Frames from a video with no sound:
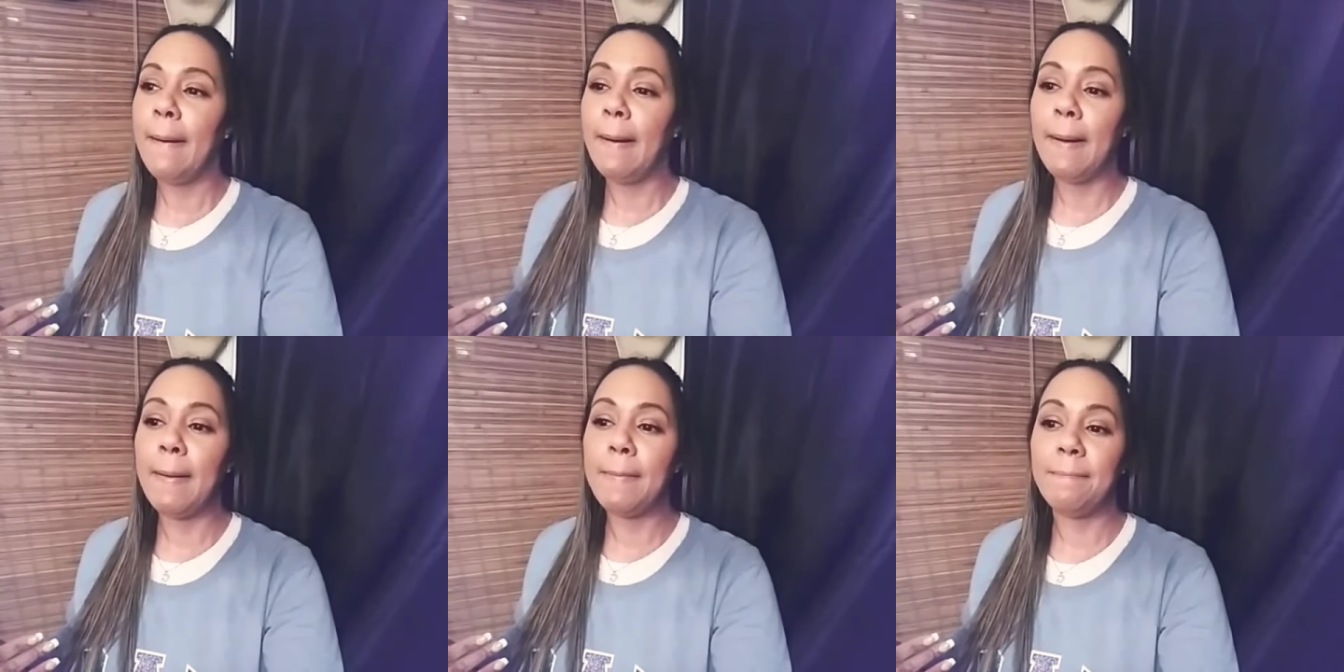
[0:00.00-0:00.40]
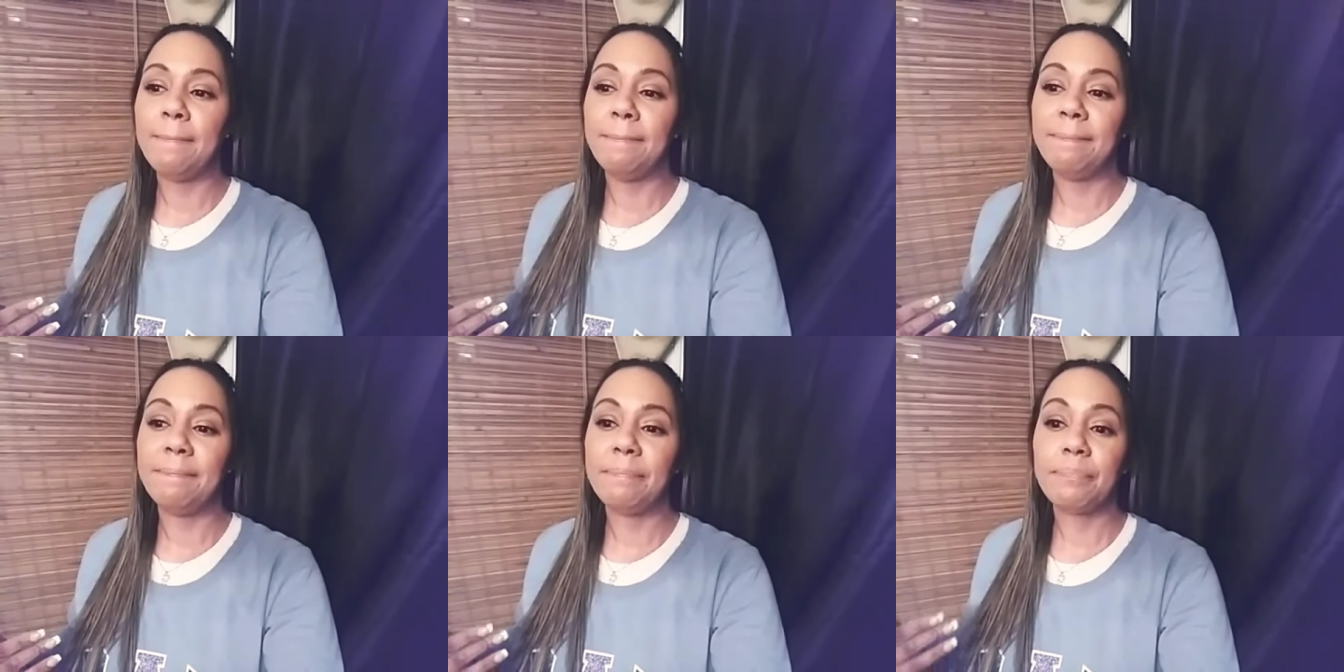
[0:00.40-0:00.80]

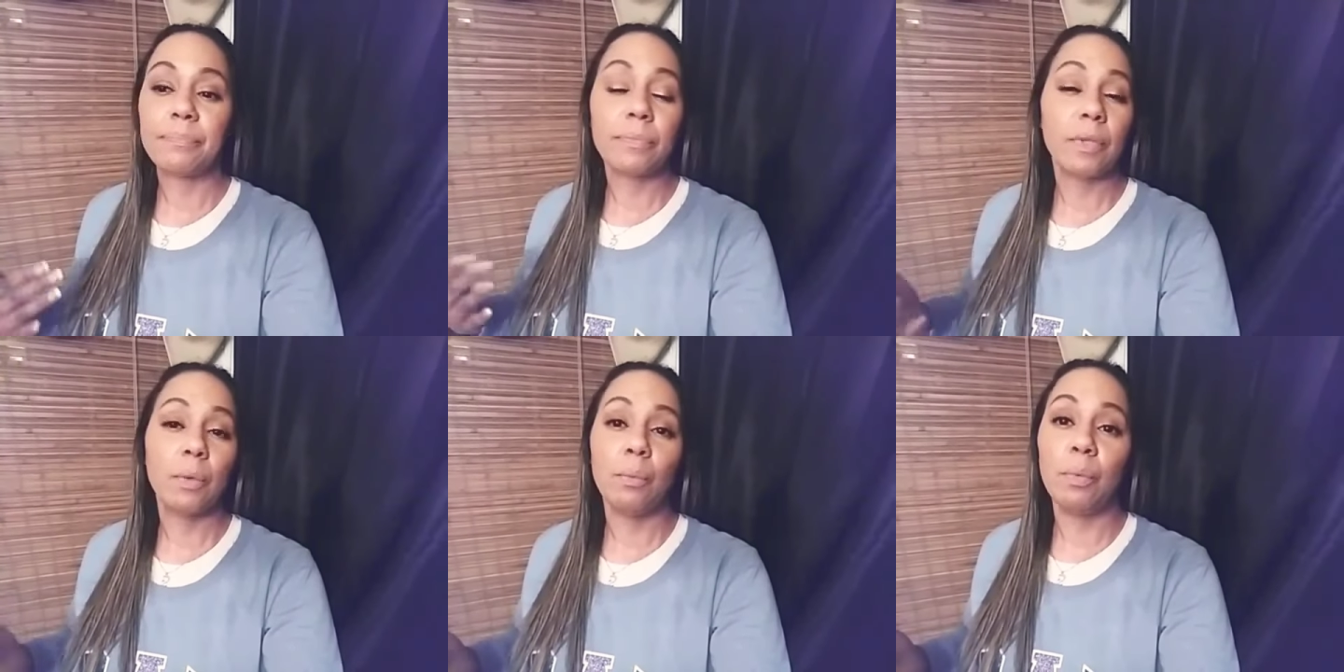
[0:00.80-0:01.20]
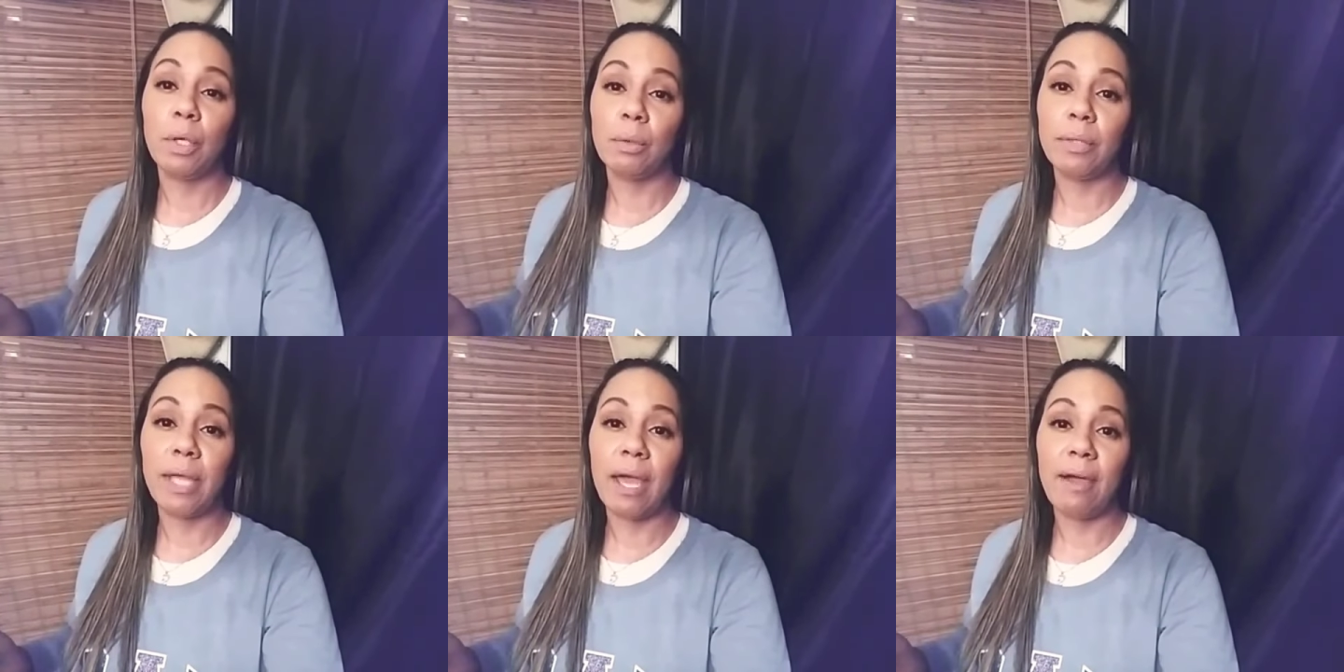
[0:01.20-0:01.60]
Um,
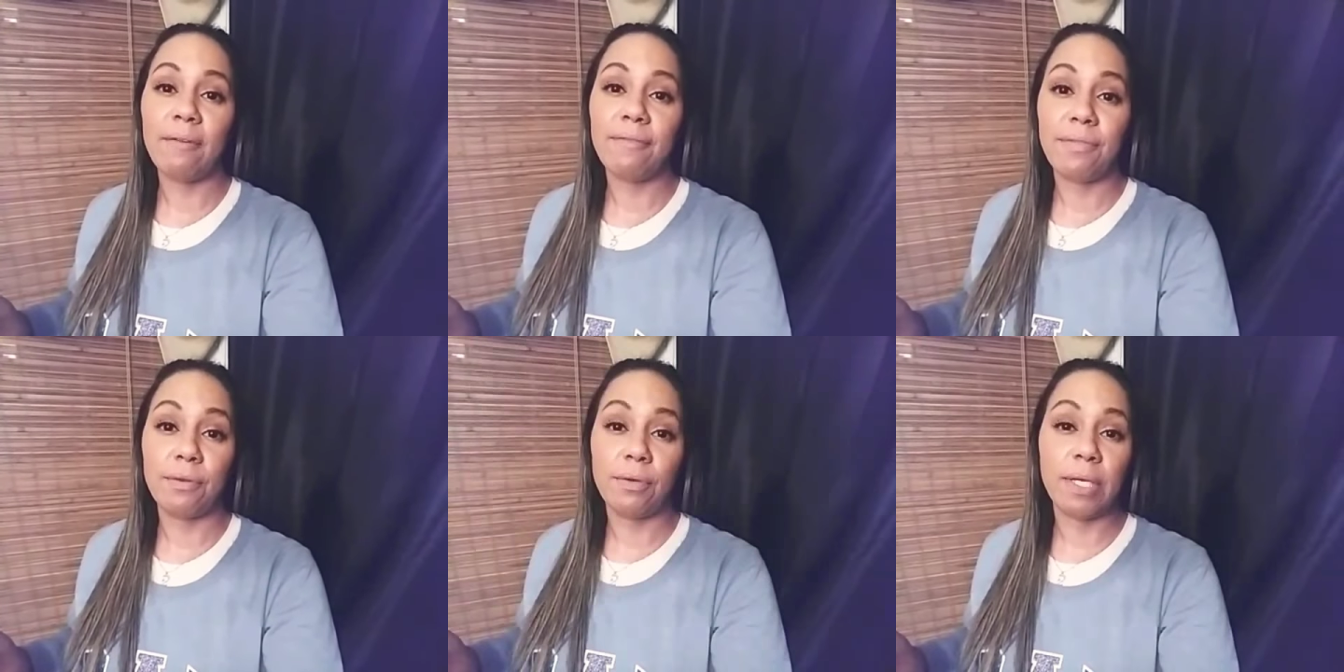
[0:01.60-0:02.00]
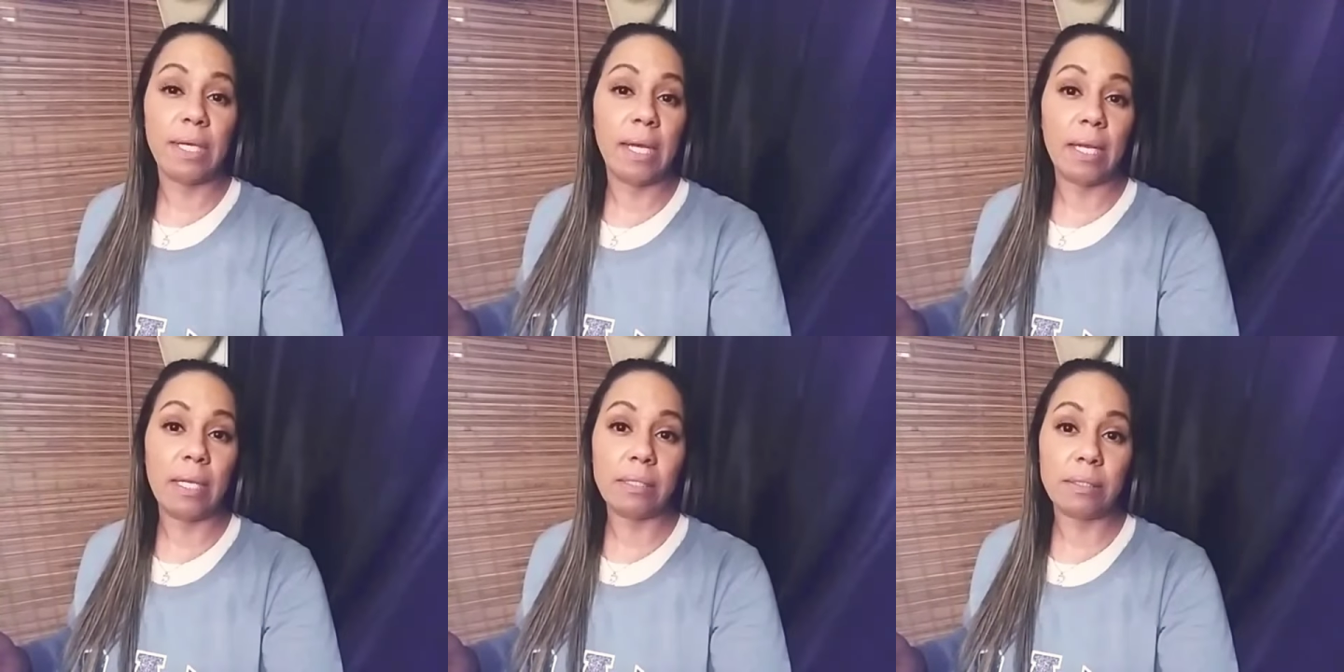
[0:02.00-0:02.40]
we only have
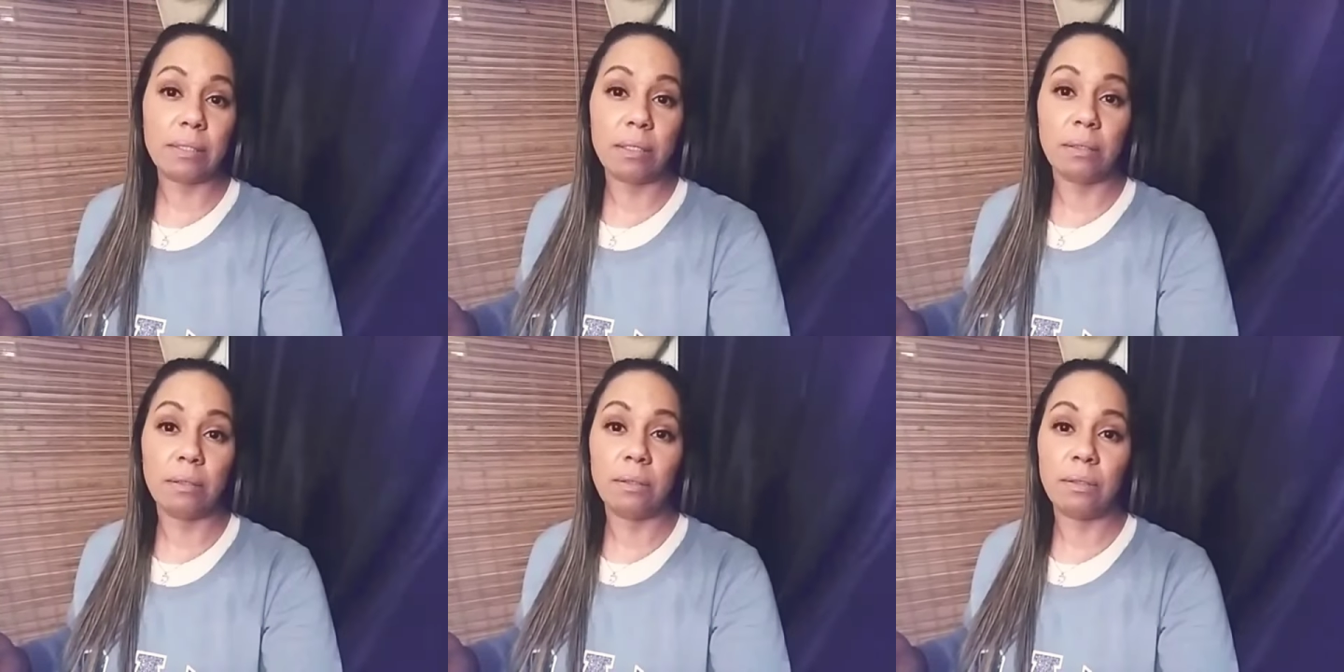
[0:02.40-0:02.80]
30 days,